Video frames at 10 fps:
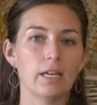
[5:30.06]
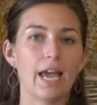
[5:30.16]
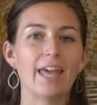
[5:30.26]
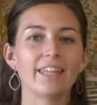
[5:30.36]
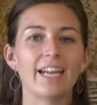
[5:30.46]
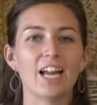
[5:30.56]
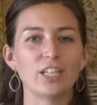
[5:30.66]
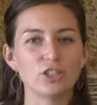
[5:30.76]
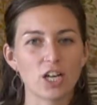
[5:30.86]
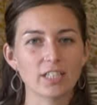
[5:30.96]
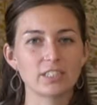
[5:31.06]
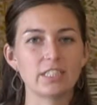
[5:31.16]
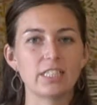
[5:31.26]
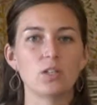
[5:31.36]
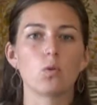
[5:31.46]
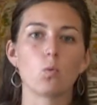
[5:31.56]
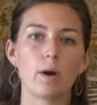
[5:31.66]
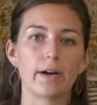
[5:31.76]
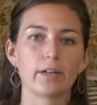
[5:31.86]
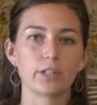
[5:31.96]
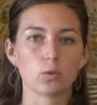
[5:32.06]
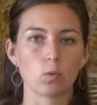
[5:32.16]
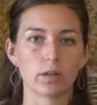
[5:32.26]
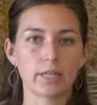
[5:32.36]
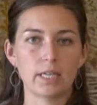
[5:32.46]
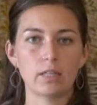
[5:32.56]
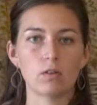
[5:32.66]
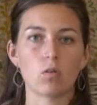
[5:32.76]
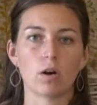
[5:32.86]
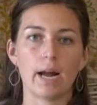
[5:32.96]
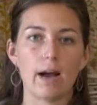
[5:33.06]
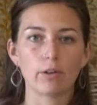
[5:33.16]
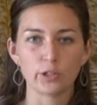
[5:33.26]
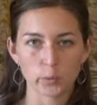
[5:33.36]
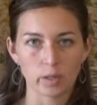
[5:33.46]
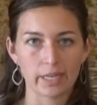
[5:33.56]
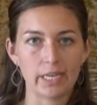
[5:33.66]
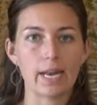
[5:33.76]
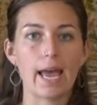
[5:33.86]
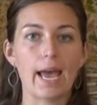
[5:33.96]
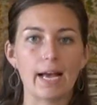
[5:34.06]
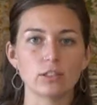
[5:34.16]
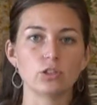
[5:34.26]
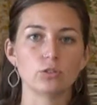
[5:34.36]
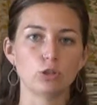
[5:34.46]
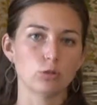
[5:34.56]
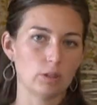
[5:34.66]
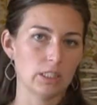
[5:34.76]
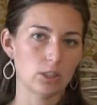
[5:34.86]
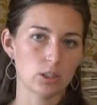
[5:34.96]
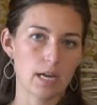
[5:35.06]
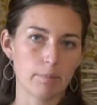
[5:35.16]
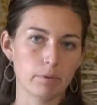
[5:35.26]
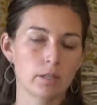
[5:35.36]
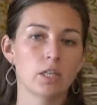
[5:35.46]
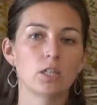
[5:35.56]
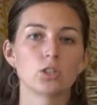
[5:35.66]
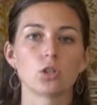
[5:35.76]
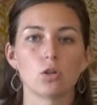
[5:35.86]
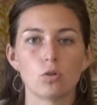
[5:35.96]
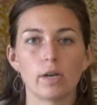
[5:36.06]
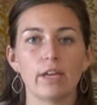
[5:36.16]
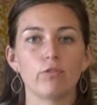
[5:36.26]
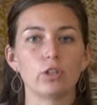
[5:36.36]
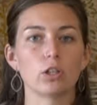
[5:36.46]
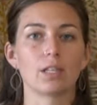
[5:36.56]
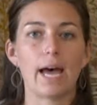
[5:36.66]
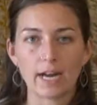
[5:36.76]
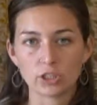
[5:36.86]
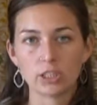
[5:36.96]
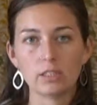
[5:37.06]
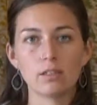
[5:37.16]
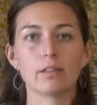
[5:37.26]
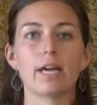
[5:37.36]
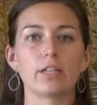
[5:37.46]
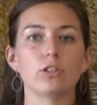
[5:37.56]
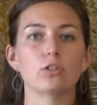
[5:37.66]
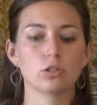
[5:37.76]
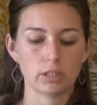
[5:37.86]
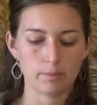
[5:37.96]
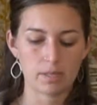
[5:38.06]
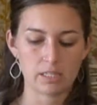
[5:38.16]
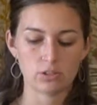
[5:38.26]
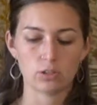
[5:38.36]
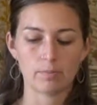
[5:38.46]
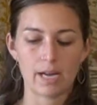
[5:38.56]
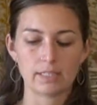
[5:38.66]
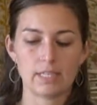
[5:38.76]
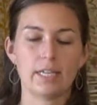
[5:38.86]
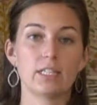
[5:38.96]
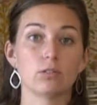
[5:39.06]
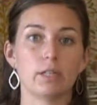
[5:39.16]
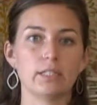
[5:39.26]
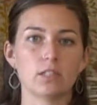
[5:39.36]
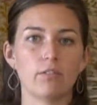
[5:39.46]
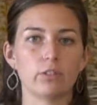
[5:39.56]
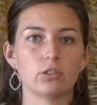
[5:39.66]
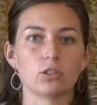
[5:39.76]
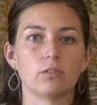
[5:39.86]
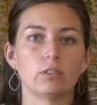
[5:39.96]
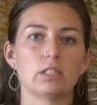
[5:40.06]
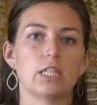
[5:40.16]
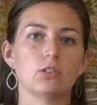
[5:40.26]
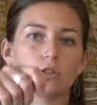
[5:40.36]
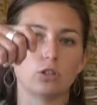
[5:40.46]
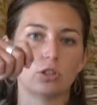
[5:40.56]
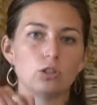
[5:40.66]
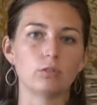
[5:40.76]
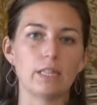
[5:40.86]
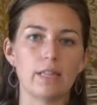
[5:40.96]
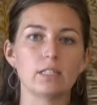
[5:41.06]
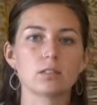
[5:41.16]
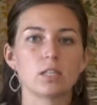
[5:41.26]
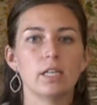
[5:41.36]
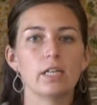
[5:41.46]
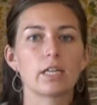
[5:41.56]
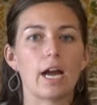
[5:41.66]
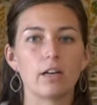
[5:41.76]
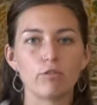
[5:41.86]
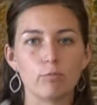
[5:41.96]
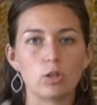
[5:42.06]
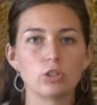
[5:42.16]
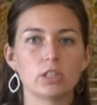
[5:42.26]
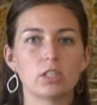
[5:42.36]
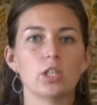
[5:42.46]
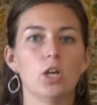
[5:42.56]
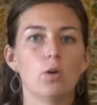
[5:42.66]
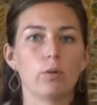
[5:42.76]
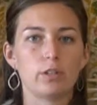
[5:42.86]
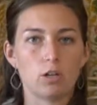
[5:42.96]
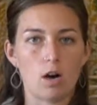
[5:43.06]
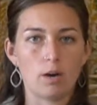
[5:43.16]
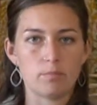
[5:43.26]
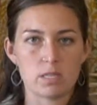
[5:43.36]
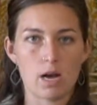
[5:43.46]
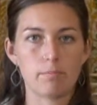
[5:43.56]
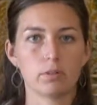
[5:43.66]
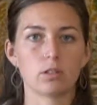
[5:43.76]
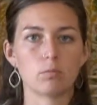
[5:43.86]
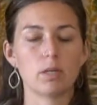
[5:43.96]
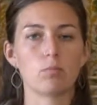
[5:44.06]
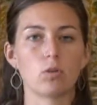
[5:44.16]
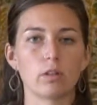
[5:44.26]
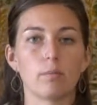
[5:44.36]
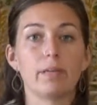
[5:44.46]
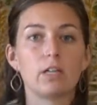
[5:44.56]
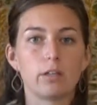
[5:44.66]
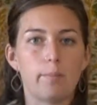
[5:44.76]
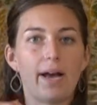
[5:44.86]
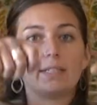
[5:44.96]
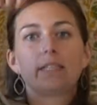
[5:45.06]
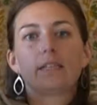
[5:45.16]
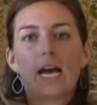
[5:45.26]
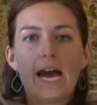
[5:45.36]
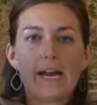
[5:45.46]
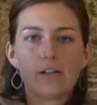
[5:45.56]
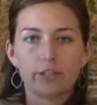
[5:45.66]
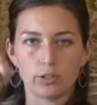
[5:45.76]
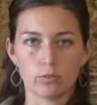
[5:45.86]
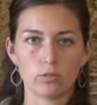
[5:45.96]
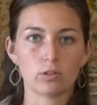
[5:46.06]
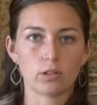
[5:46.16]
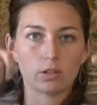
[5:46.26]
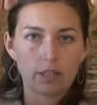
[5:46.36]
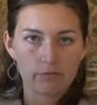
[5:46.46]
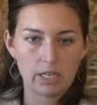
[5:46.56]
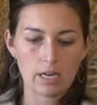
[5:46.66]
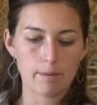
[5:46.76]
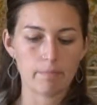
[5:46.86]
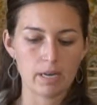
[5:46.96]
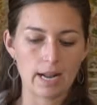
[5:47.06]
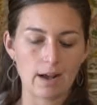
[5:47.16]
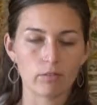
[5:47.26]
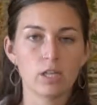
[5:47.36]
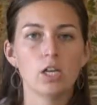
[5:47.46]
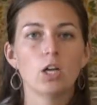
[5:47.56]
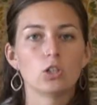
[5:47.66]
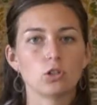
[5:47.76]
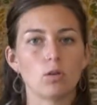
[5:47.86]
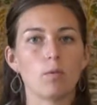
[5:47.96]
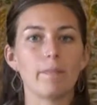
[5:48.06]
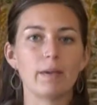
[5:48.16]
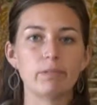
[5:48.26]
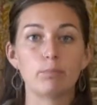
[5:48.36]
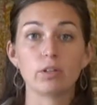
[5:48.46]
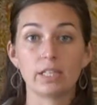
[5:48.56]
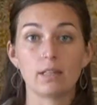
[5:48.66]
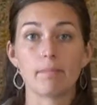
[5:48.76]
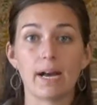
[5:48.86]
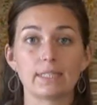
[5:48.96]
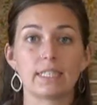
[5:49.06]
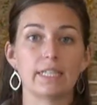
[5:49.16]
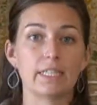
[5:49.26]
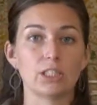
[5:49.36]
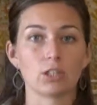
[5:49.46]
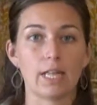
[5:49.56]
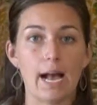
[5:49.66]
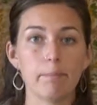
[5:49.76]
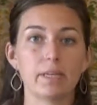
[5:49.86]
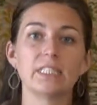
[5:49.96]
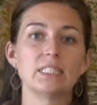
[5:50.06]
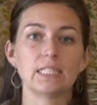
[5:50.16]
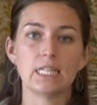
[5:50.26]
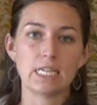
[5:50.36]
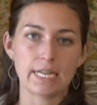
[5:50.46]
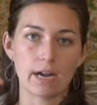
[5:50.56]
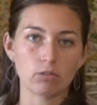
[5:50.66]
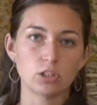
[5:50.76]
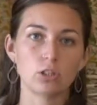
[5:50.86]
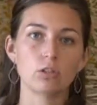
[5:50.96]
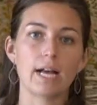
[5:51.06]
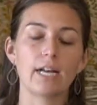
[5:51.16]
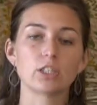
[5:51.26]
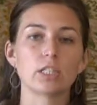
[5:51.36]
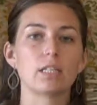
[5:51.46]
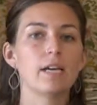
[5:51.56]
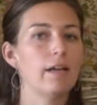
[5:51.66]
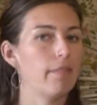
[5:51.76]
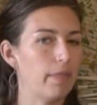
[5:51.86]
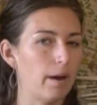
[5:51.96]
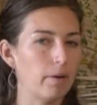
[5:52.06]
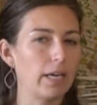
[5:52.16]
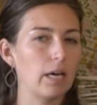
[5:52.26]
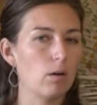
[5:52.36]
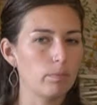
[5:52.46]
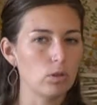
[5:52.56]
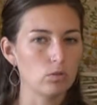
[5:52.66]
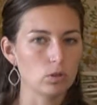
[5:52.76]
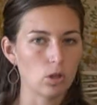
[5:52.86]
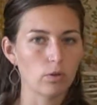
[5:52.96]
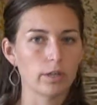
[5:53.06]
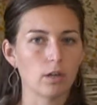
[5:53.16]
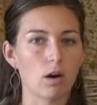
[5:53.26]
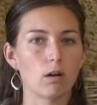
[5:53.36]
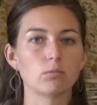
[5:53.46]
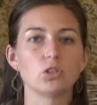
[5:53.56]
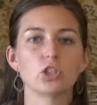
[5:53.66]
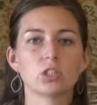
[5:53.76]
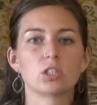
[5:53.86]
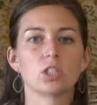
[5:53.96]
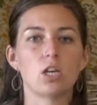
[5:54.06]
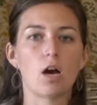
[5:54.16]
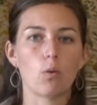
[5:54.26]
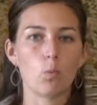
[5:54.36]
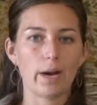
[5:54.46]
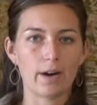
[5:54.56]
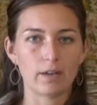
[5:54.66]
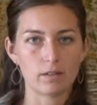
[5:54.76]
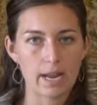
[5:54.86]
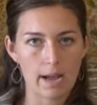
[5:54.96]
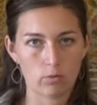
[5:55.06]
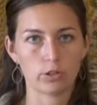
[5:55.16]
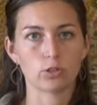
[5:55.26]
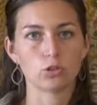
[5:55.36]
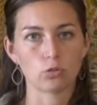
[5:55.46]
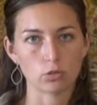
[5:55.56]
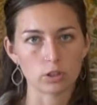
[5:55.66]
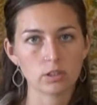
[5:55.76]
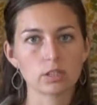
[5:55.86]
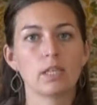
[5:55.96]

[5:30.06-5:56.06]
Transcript: And then adjusting where you're working or how you're working as you do each step. So if you're lashing, that usually means your basket is raised off your surface, and so you're doing this kind of motion with your arms up a little bit more. The bigger the basket, the higher you're lifting up and down. So maybe putting the basket in your lap and sitting down to do lashing, that might help you lower your arms just to not wear out your shoulders